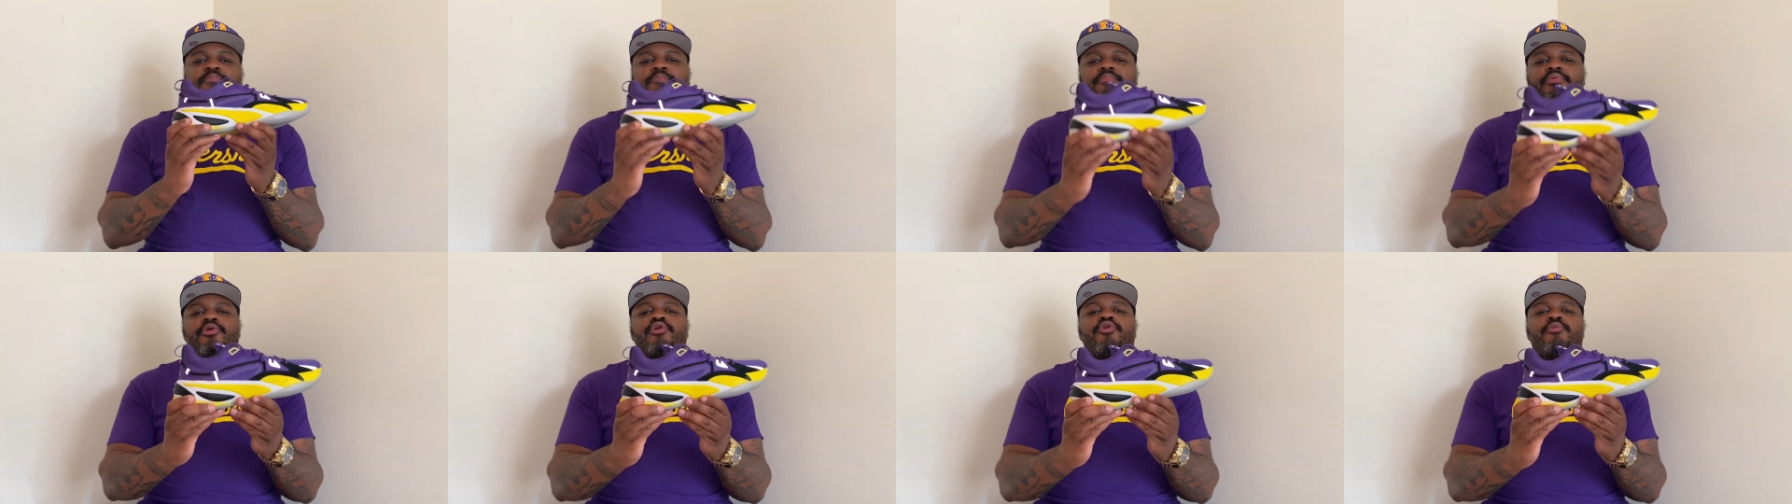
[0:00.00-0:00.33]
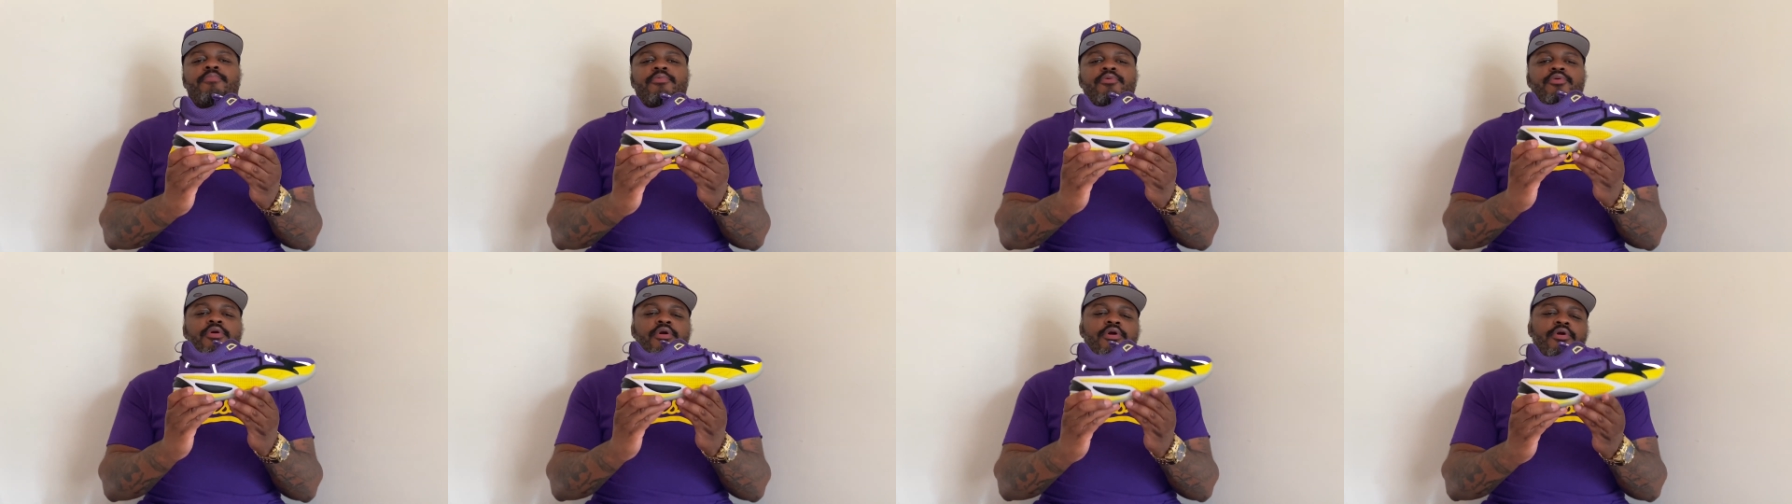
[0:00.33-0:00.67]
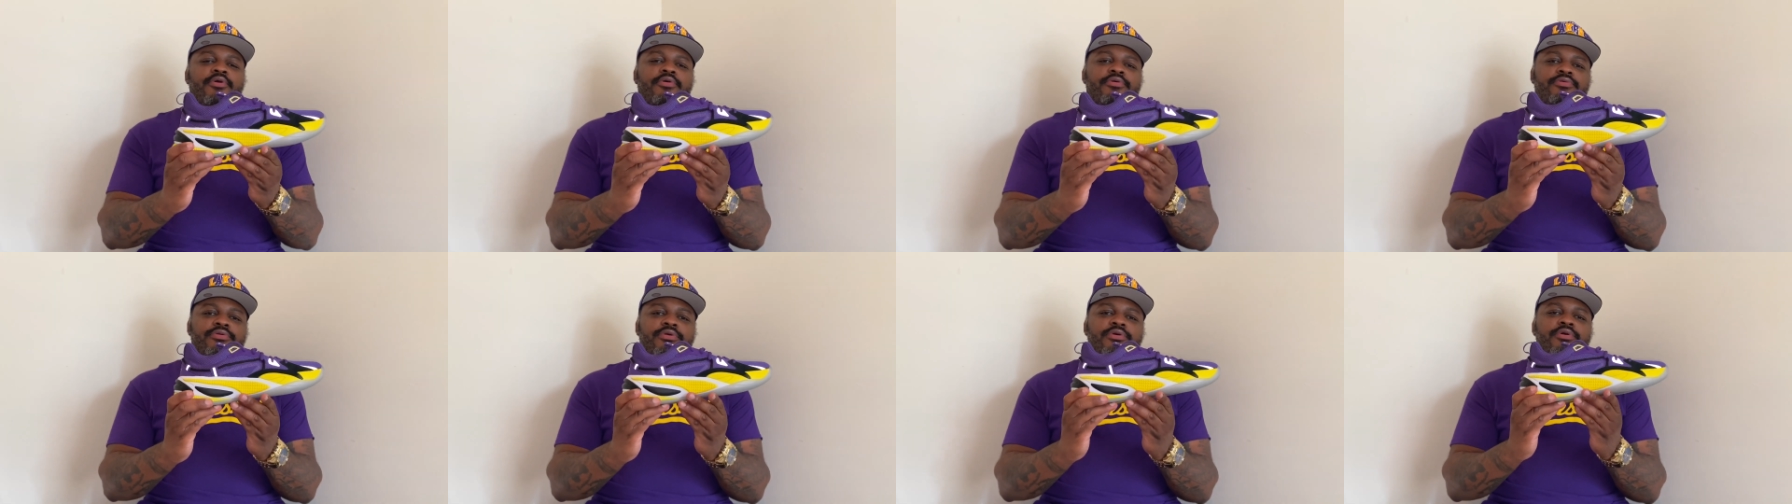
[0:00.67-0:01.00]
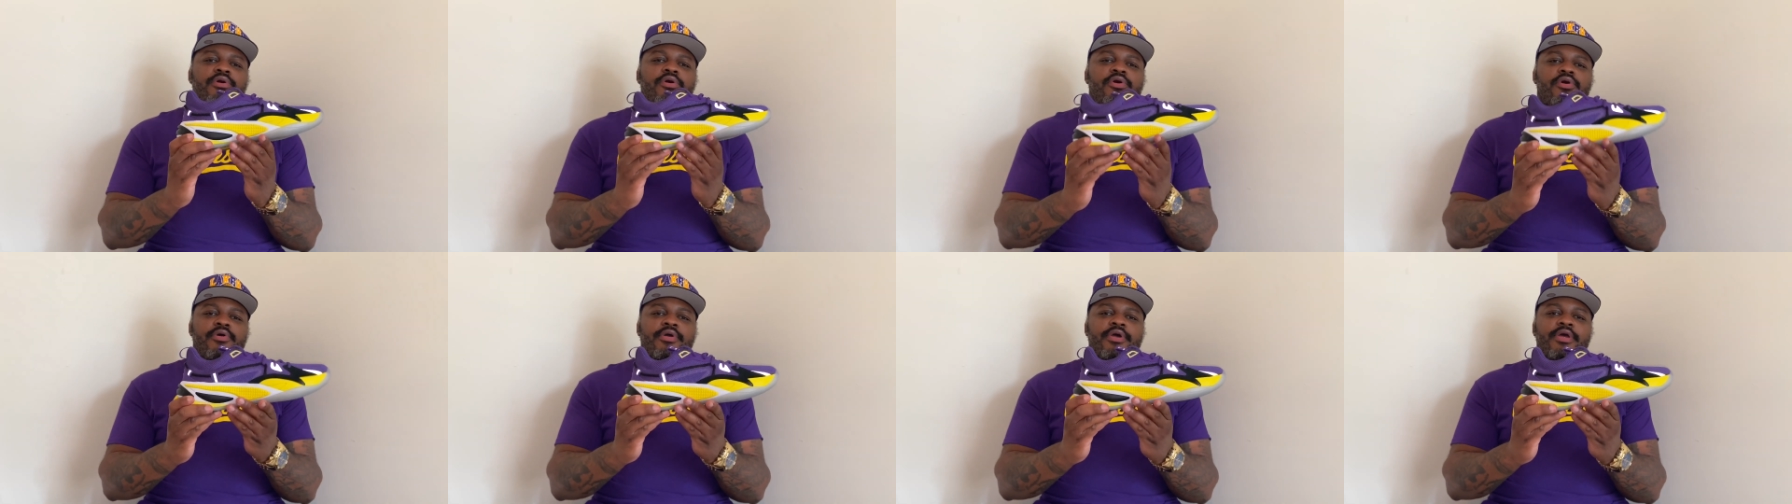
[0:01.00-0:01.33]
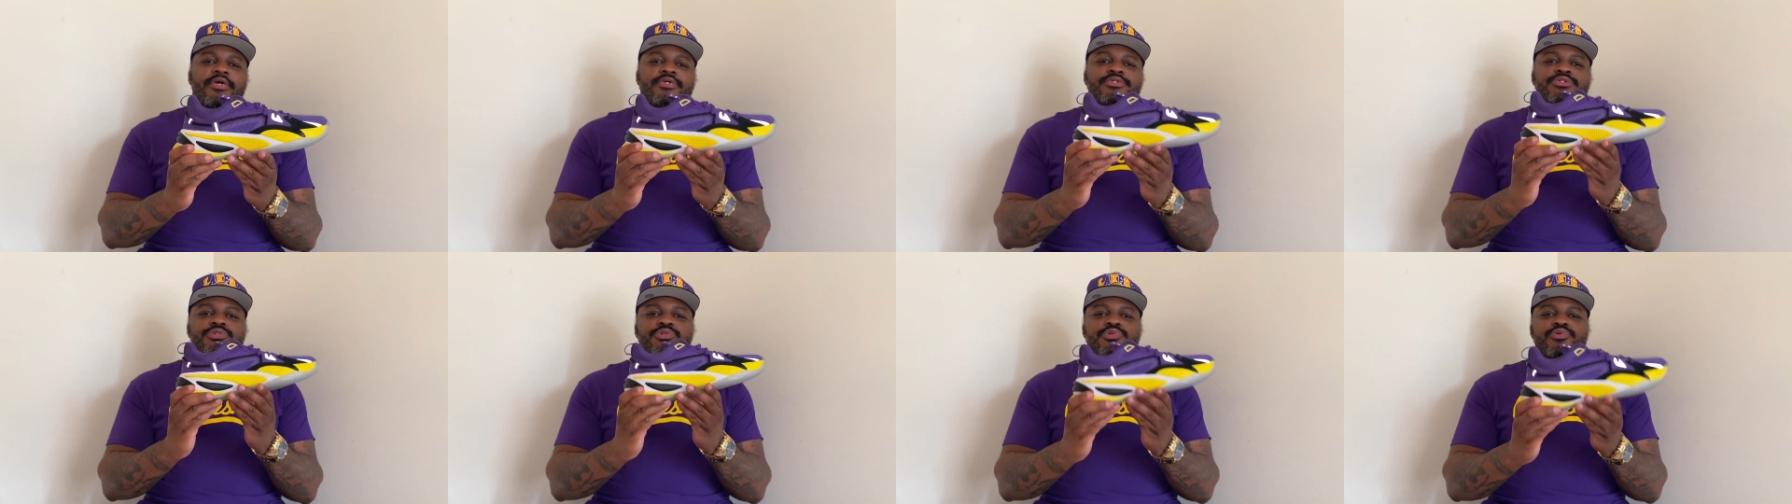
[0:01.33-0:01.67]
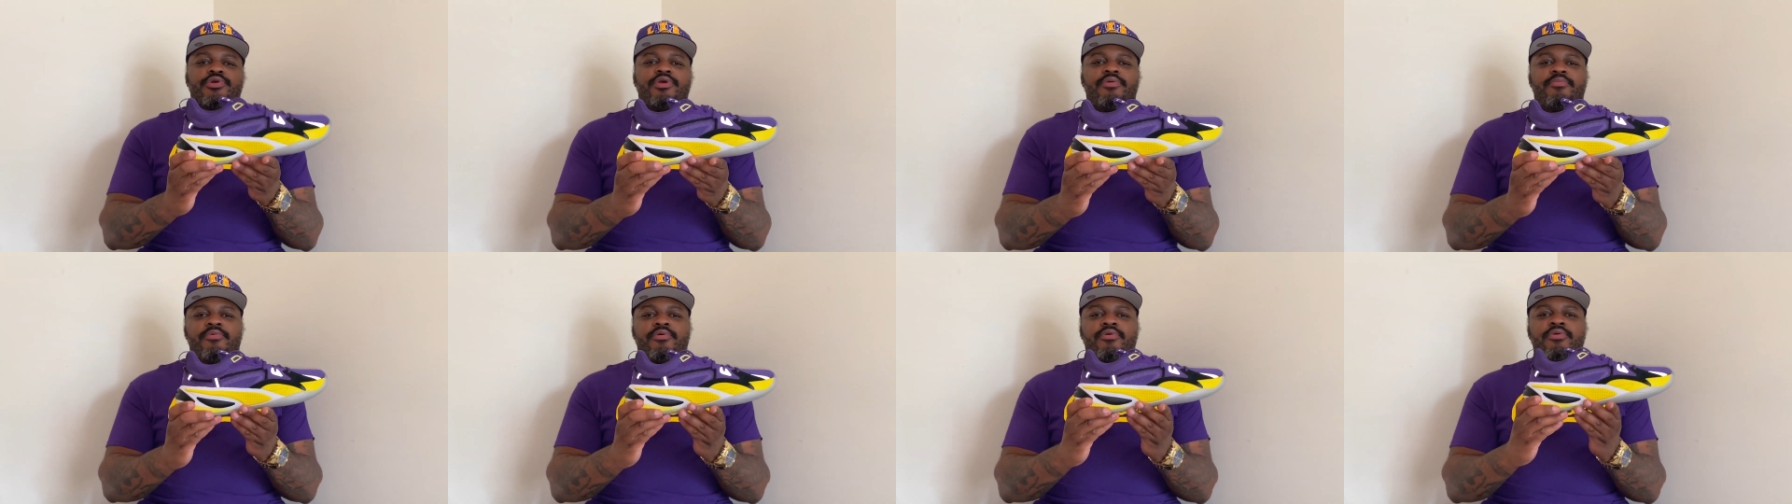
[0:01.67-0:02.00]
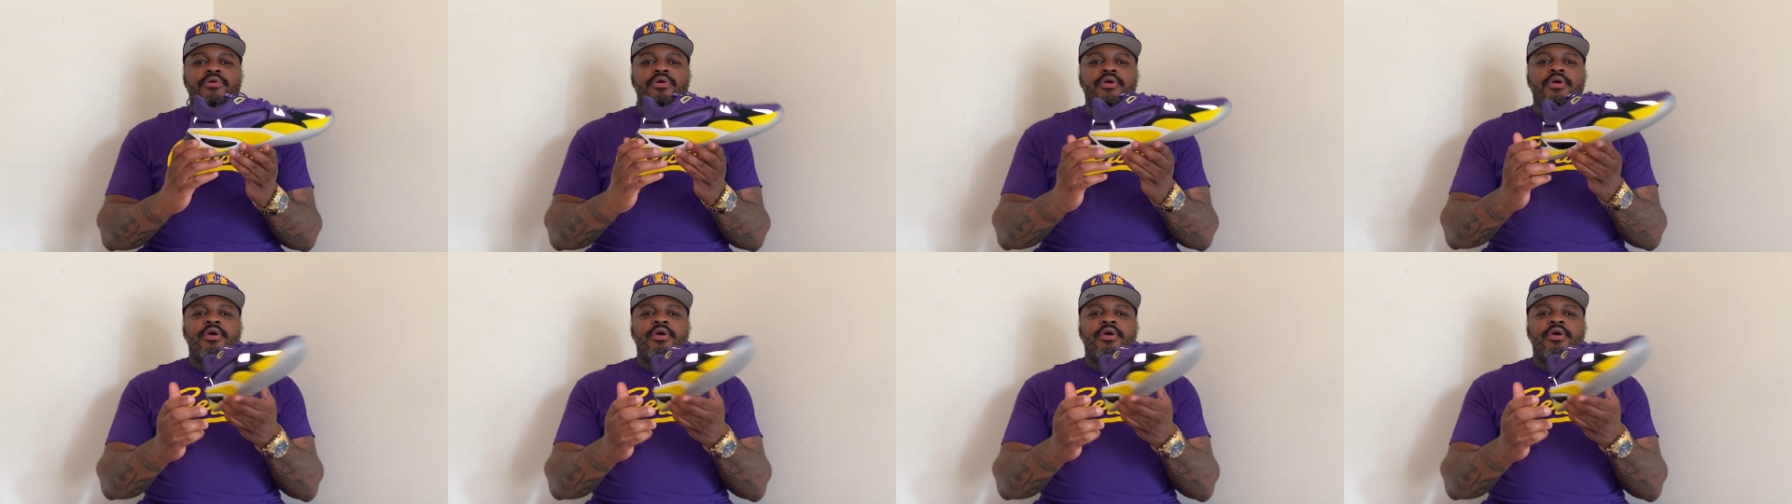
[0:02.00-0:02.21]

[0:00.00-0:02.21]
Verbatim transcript: Purple Heart R S Dreamer.